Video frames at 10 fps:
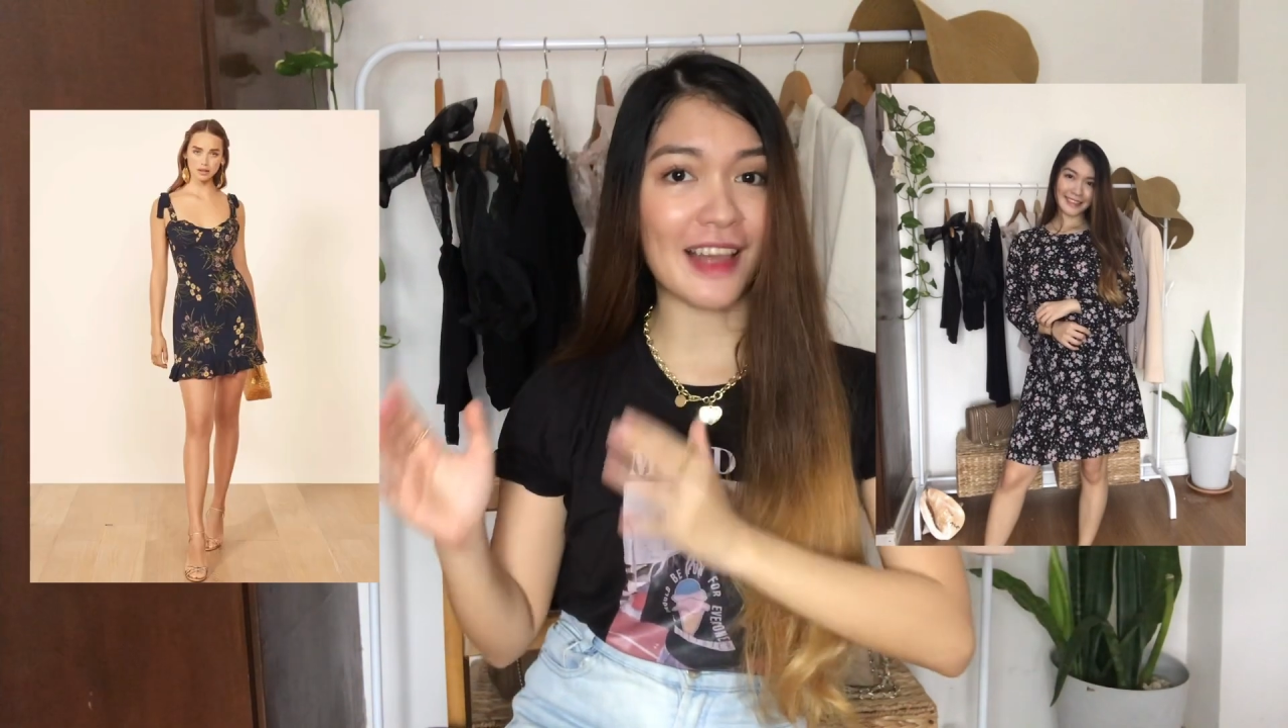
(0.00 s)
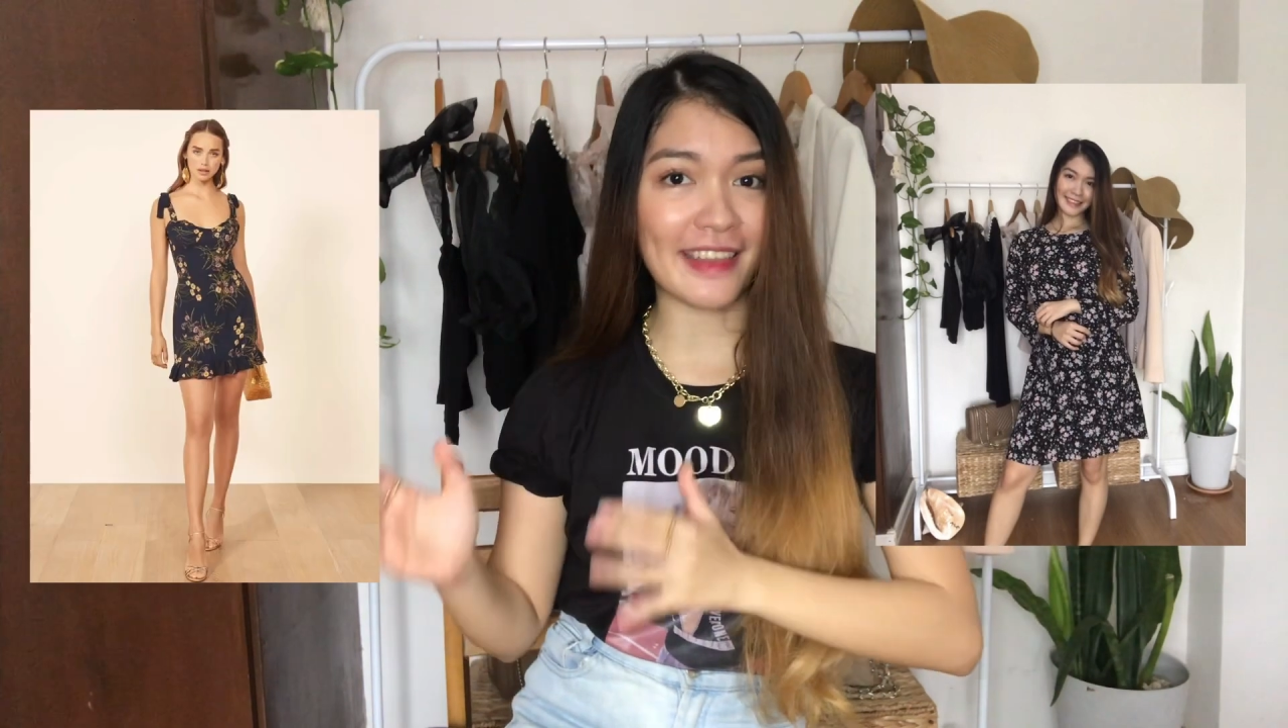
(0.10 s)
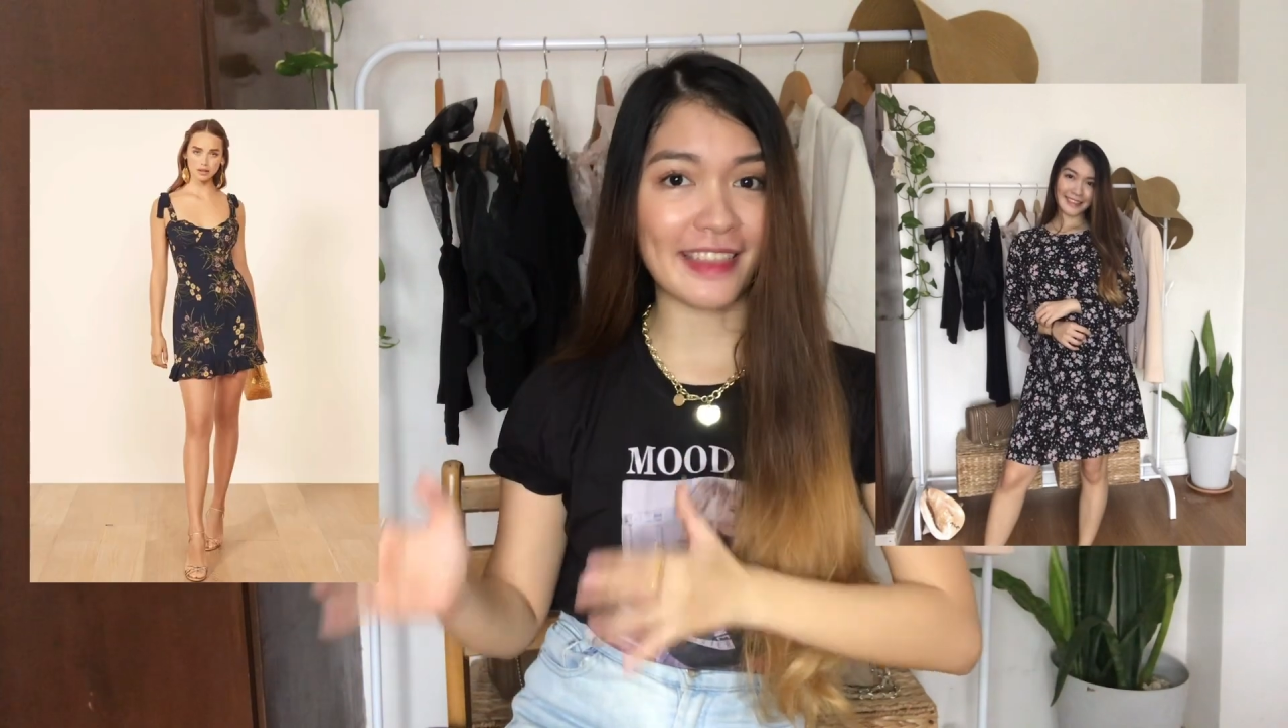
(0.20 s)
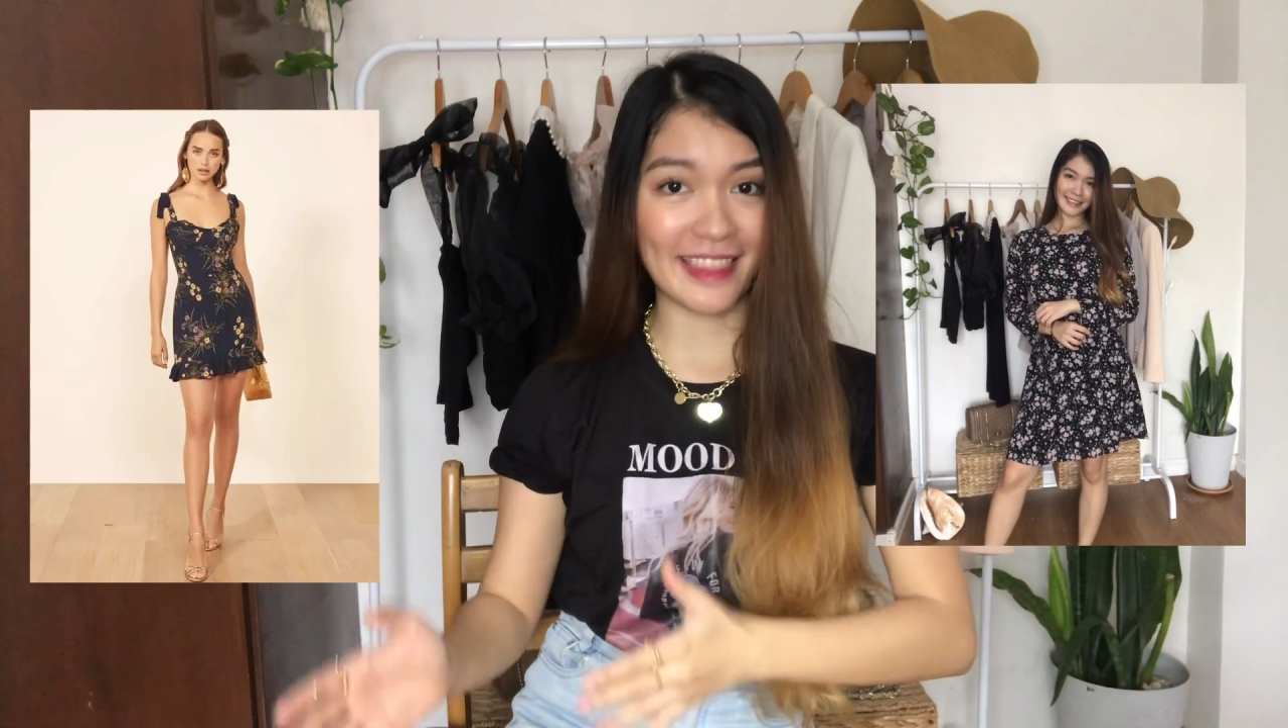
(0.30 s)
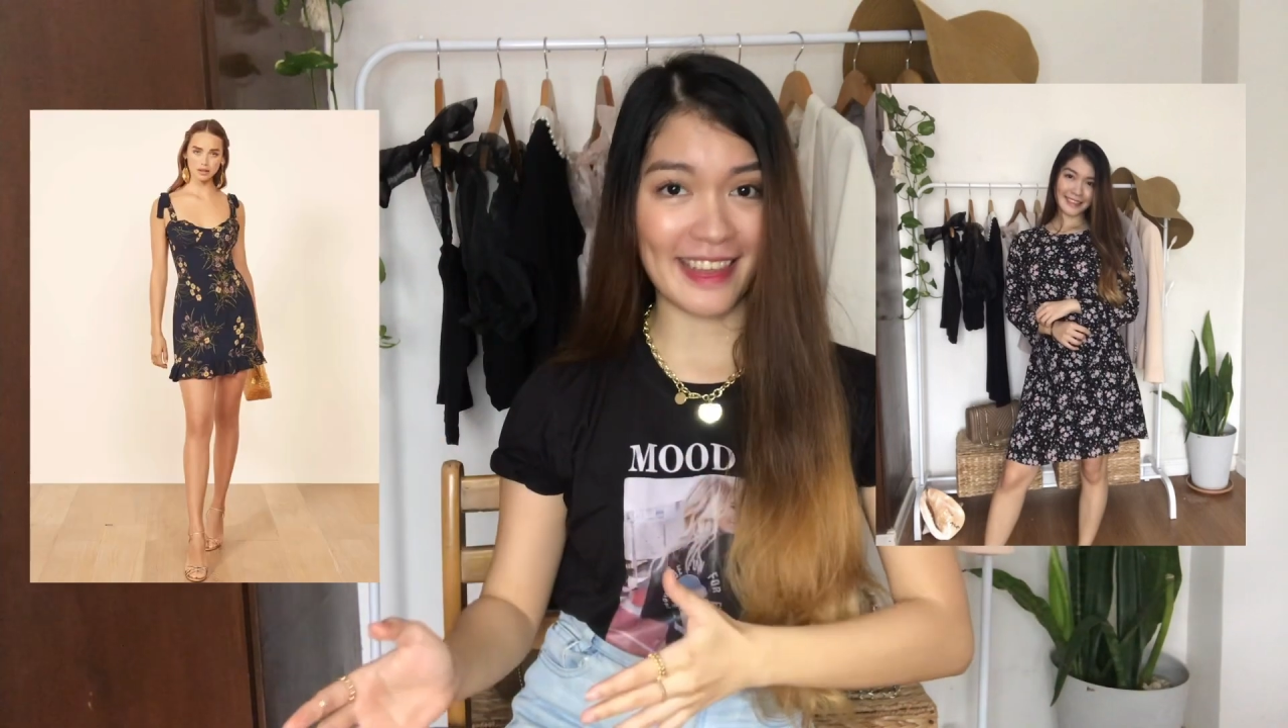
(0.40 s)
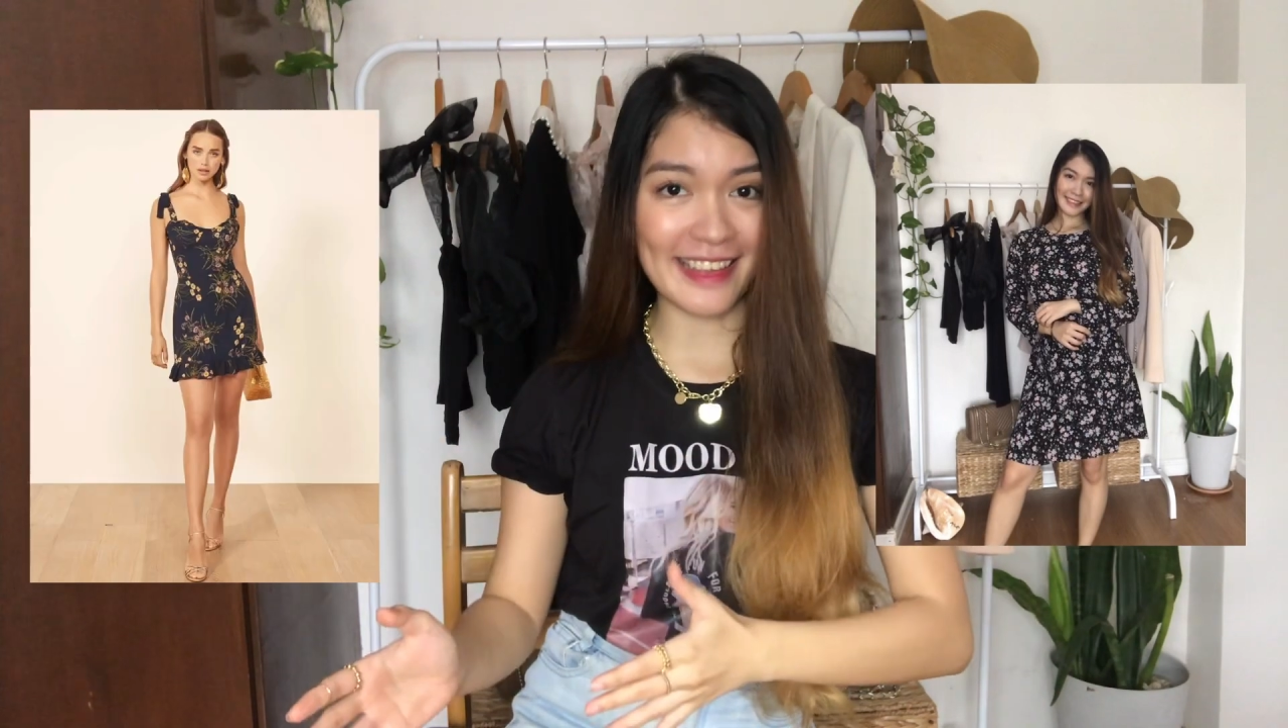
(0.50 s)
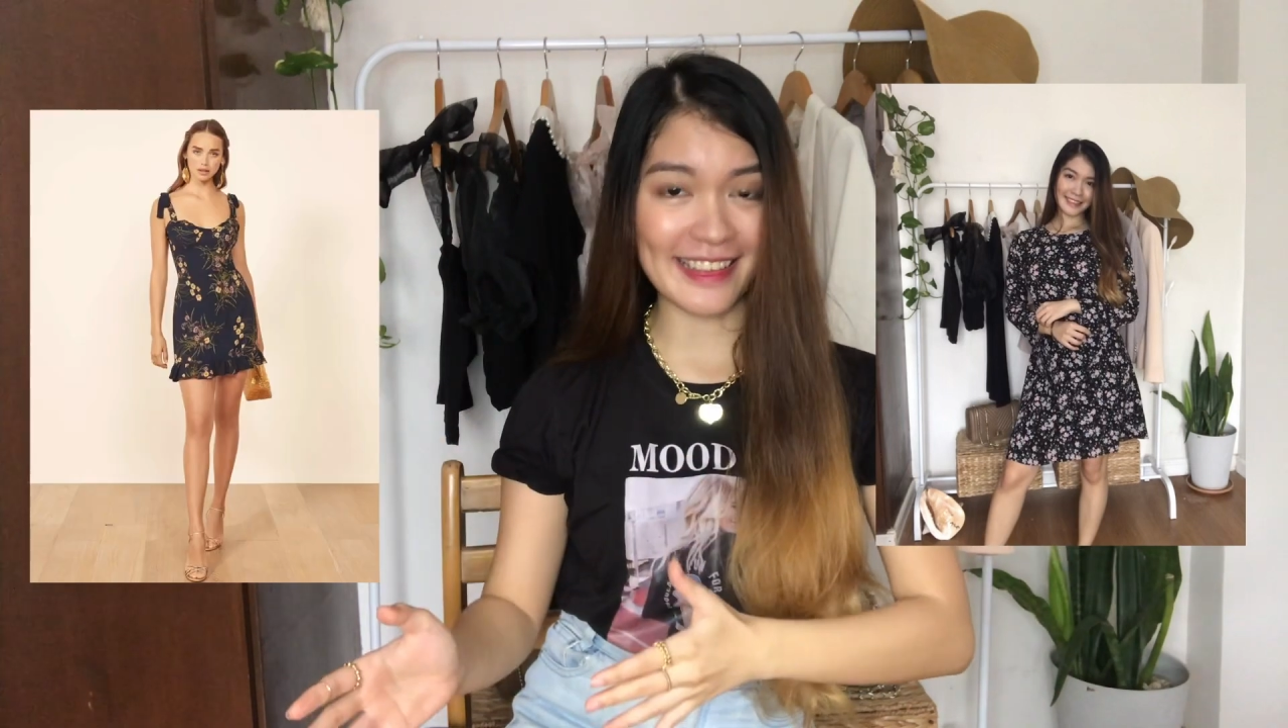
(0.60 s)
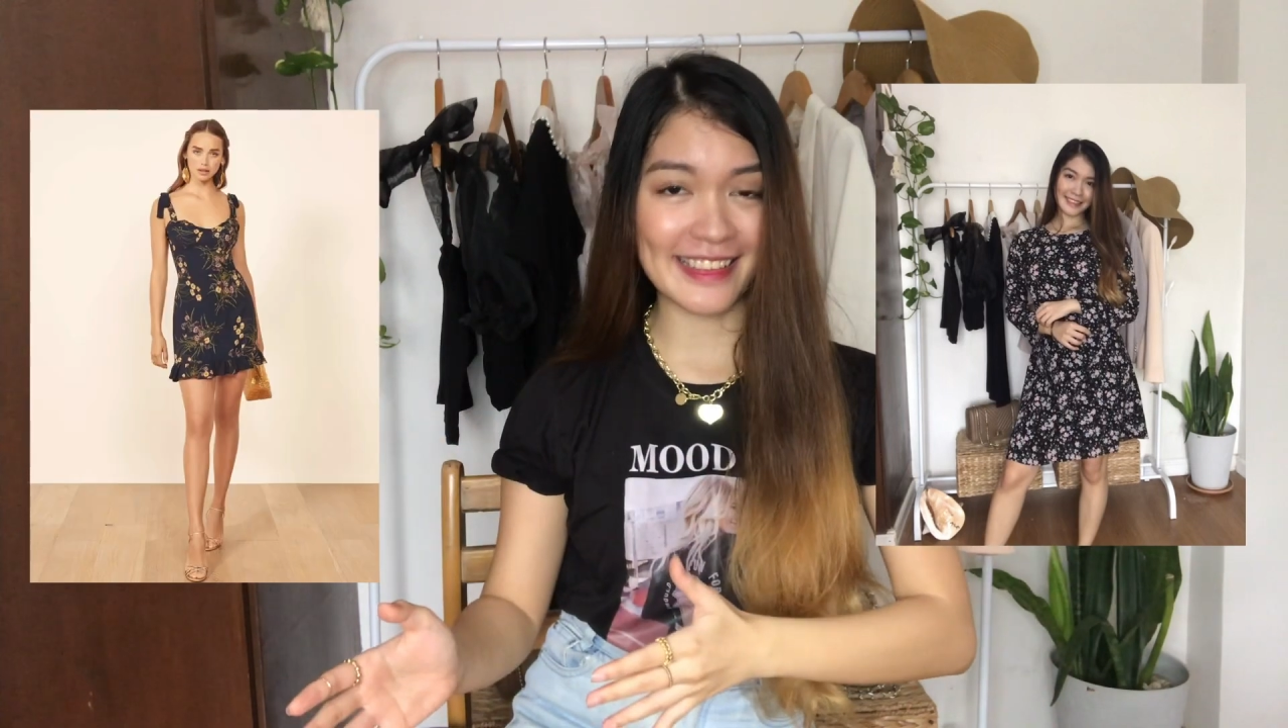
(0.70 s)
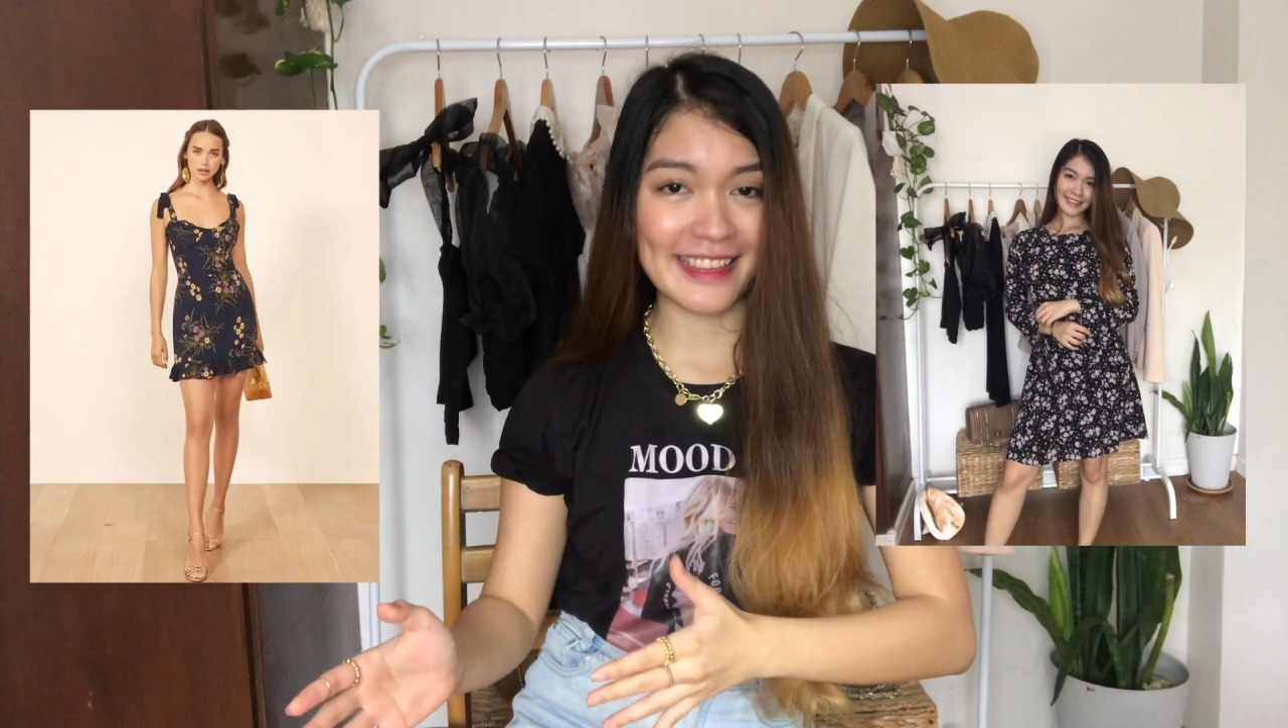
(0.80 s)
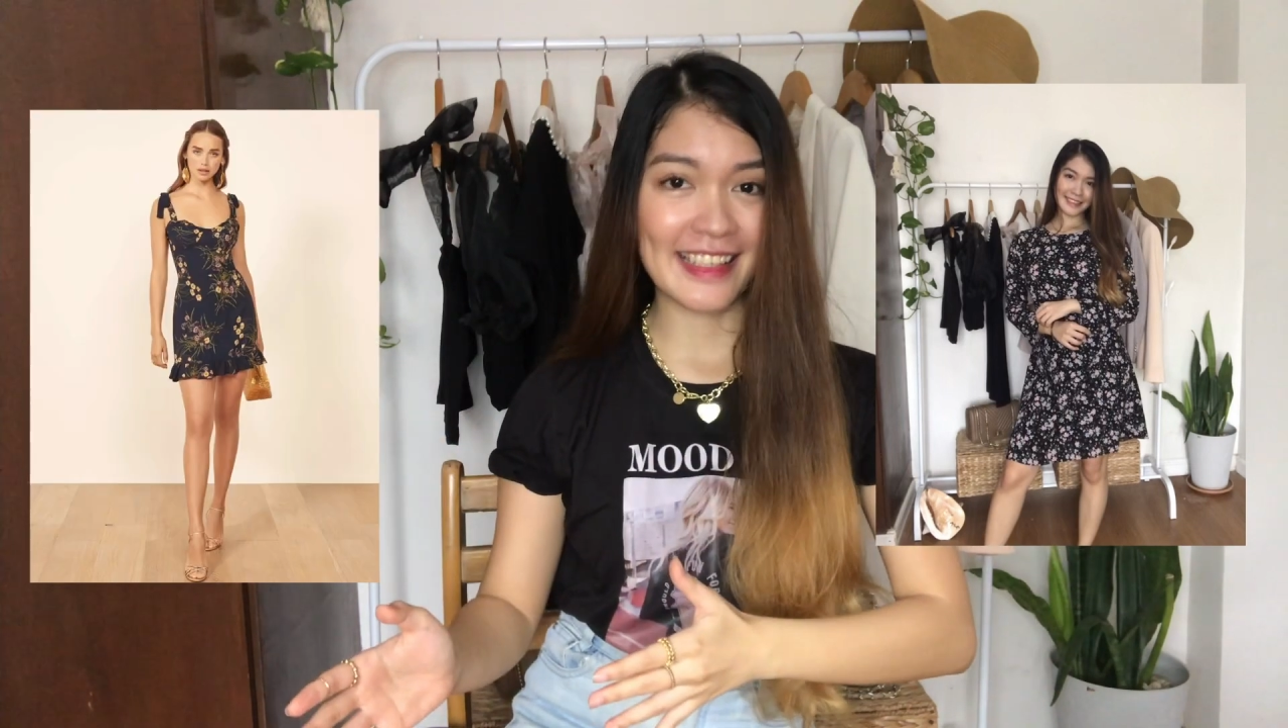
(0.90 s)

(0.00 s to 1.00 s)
like this?